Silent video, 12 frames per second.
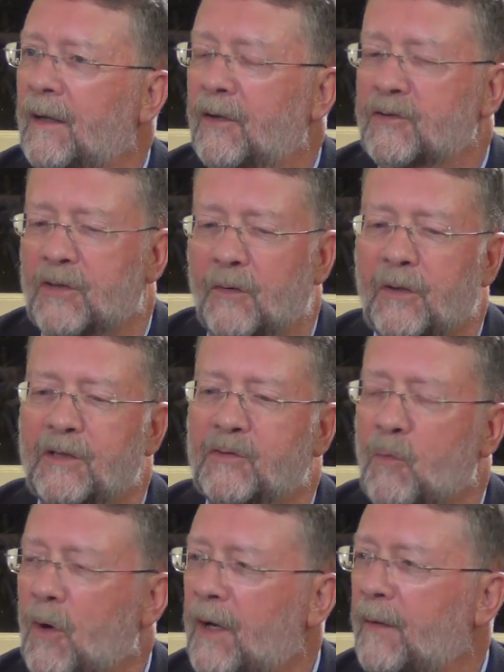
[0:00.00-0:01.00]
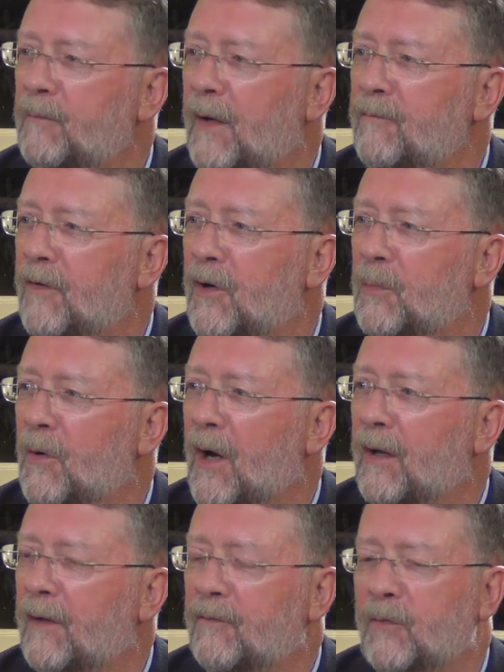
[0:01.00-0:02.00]
You know, so he's one I'm, I'm very
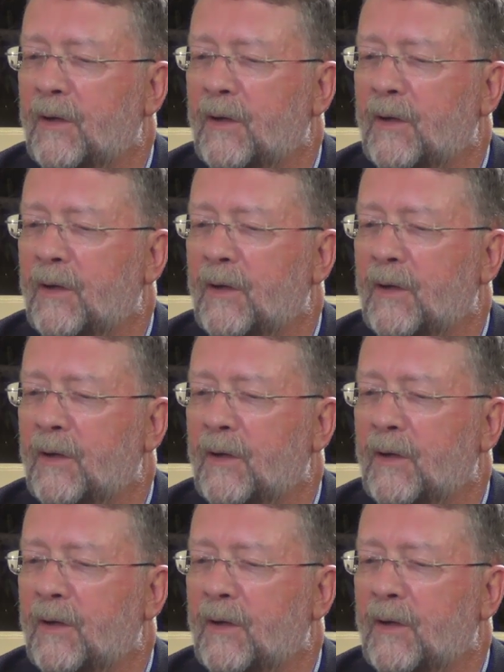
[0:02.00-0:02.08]
proud of.